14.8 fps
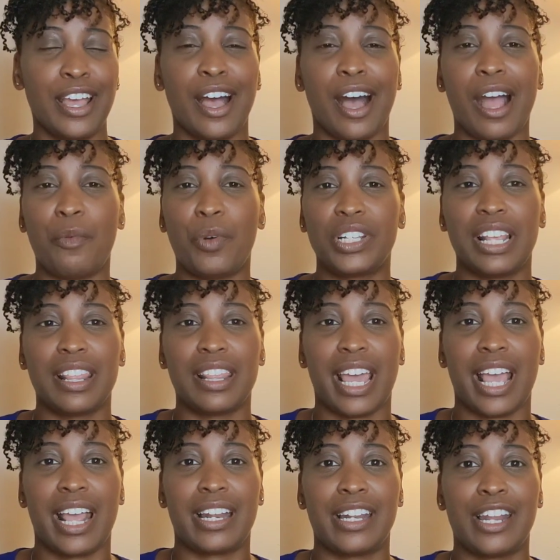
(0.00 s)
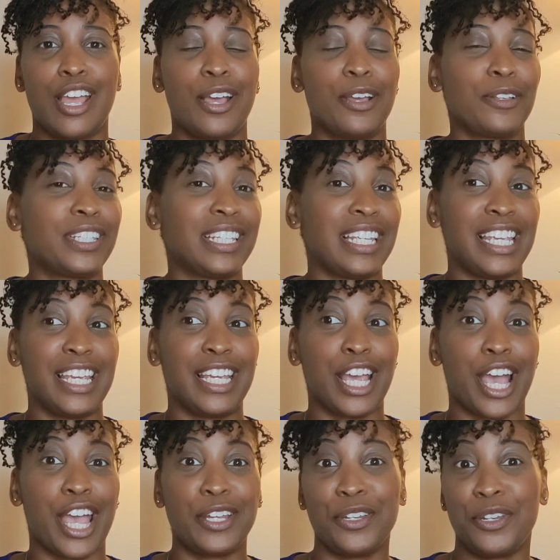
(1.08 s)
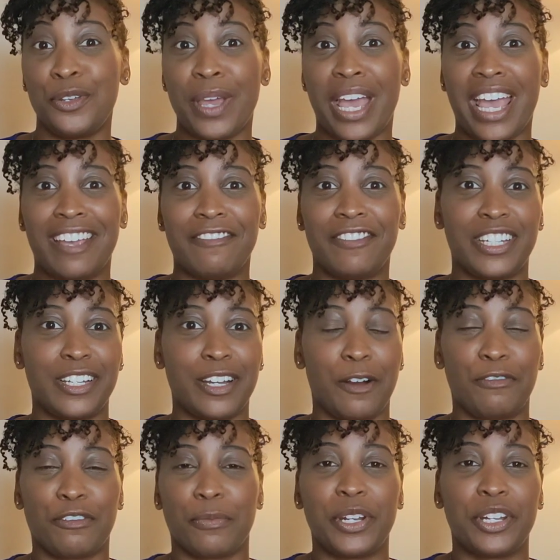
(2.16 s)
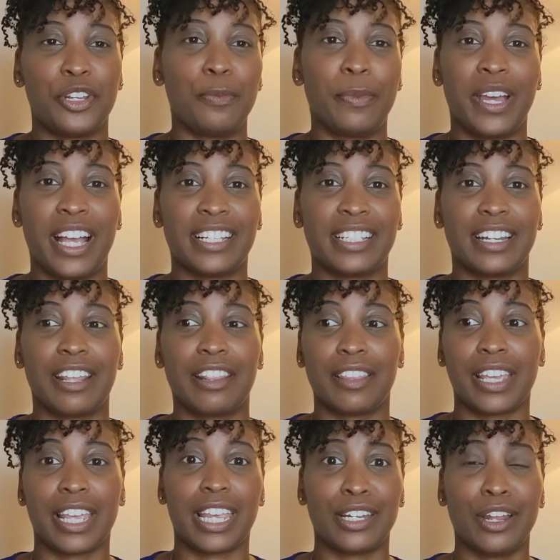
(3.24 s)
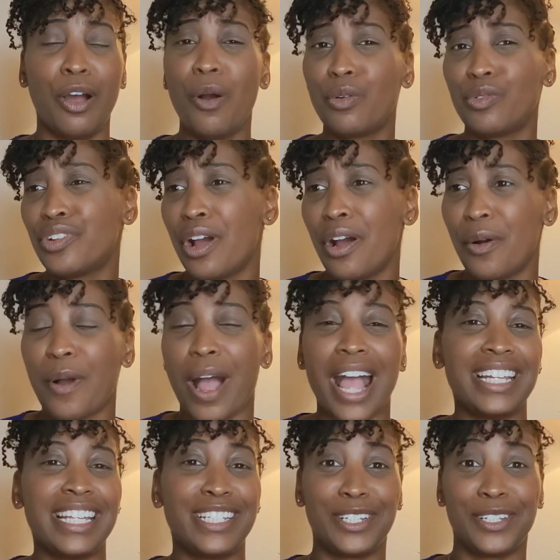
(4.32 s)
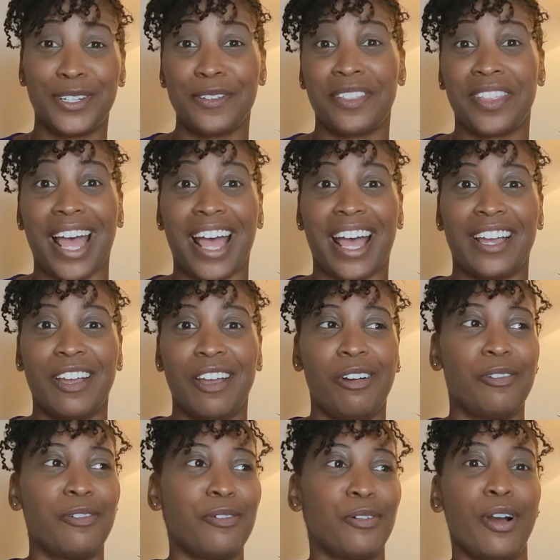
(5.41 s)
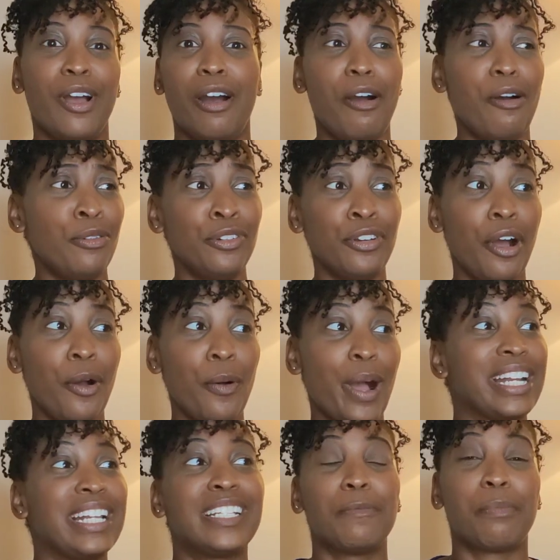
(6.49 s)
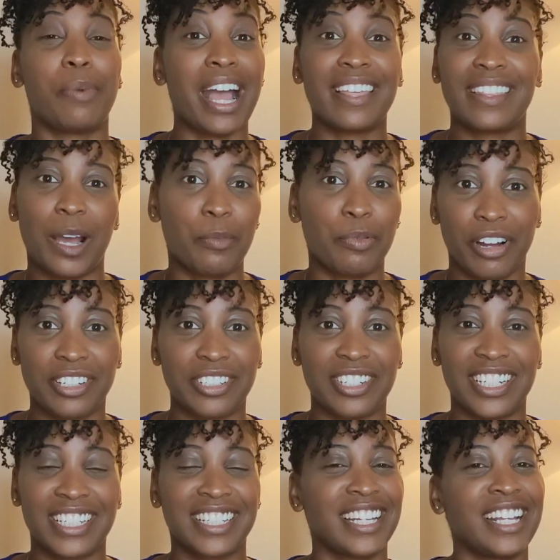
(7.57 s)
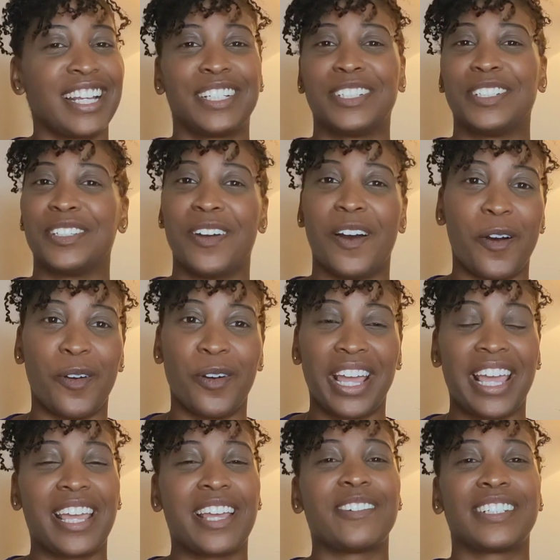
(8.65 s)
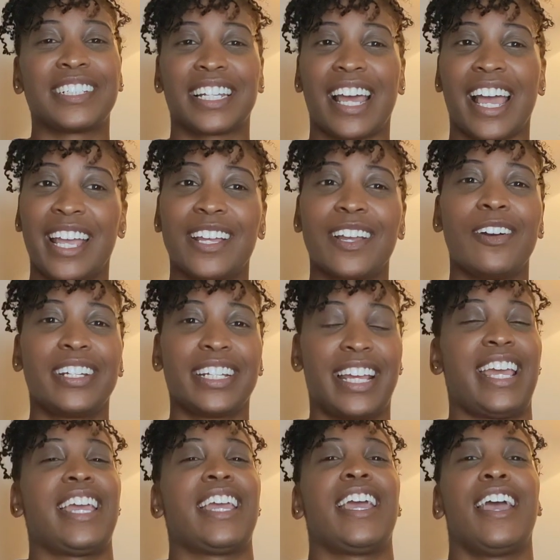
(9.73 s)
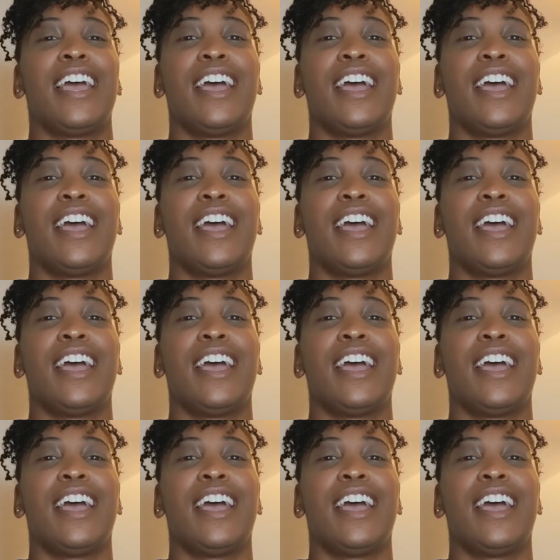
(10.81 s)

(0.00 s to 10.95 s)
I wasn't then seeing a new hair video from a new person and thinking, oh no, I need to do that. Or, oh no, I need to buy that product. No, it was like, okay,